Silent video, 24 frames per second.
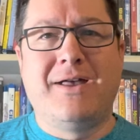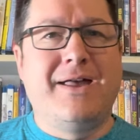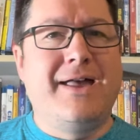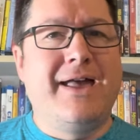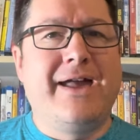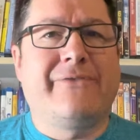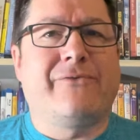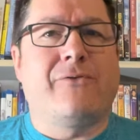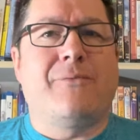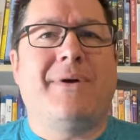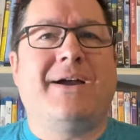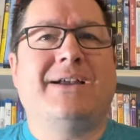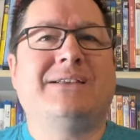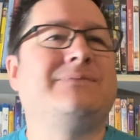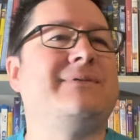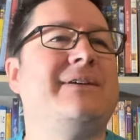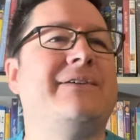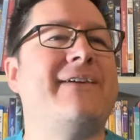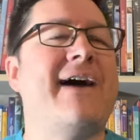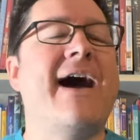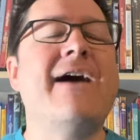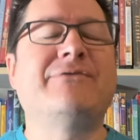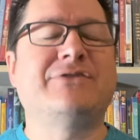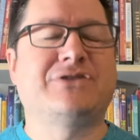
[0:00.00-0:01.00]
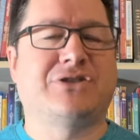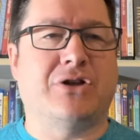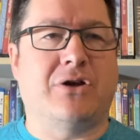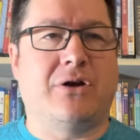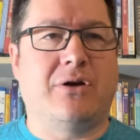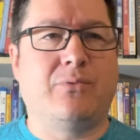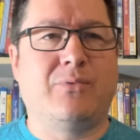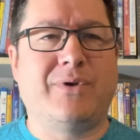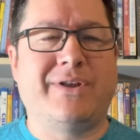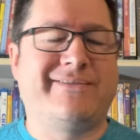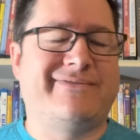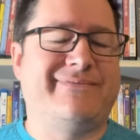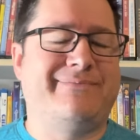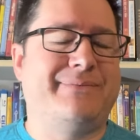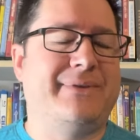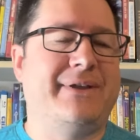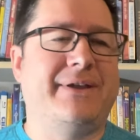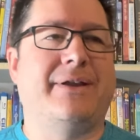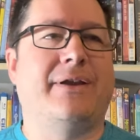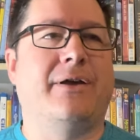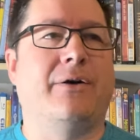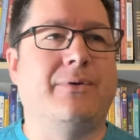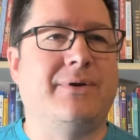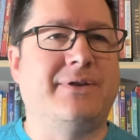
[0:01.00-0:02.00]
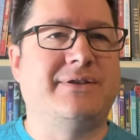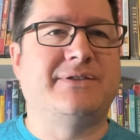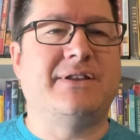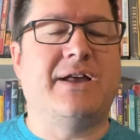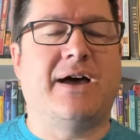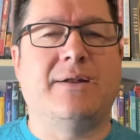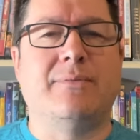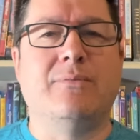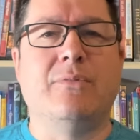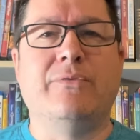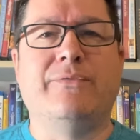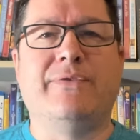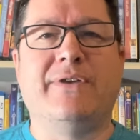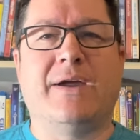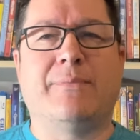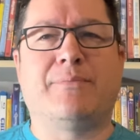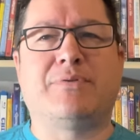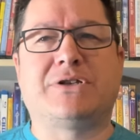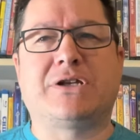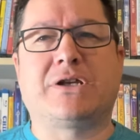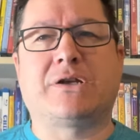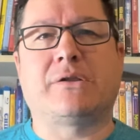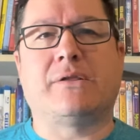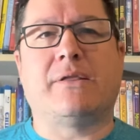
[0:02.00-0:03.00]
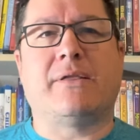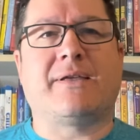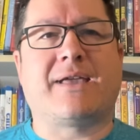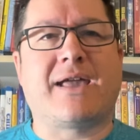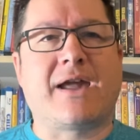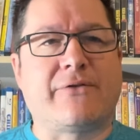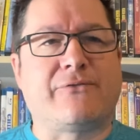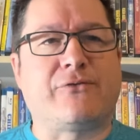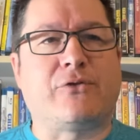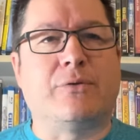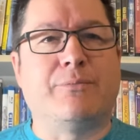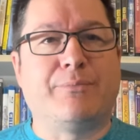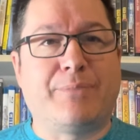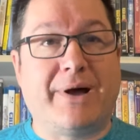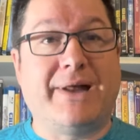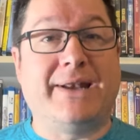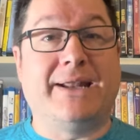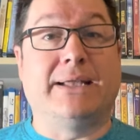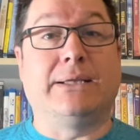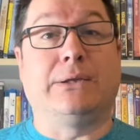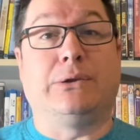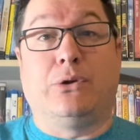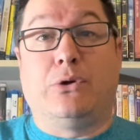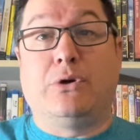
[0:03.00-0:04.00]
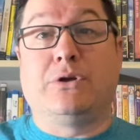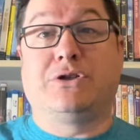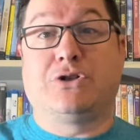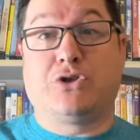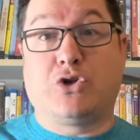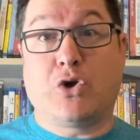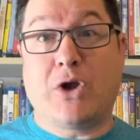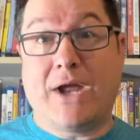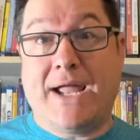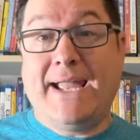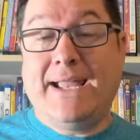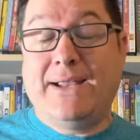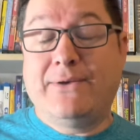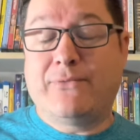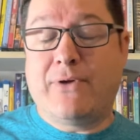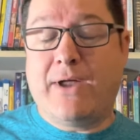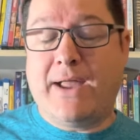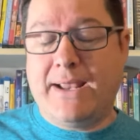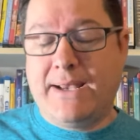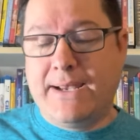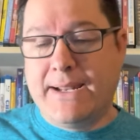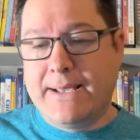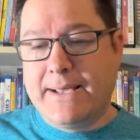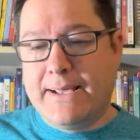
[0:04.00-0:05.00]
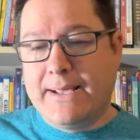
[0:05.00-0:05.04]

It reminds me of Avatar, which, you know, is not a movie I particularly care for, but it looked great, right?